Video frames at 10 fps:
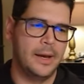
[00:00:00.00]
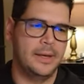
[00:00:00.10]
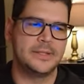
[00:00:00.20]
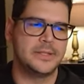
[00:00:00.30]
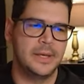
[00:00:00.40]

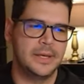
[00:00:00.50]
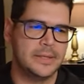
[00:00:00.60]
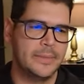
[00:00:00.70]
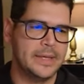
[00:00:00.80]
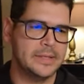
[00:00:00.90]

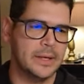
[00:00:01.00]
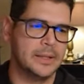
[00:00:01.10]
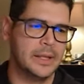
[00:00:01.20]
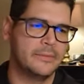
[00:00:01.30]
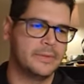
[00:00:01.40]
It's amazing.
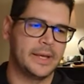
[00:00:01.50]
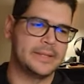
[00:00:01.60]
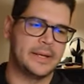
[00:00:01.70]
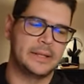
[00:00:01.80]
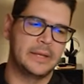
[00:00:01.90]
I love, like I
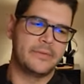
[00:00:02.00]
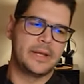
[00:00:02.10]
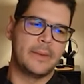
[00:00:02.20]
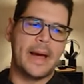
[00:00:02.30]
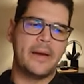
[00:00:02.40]
said, I love
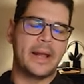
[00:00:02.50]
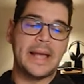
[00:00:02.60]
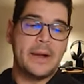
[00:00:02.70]
everything about it.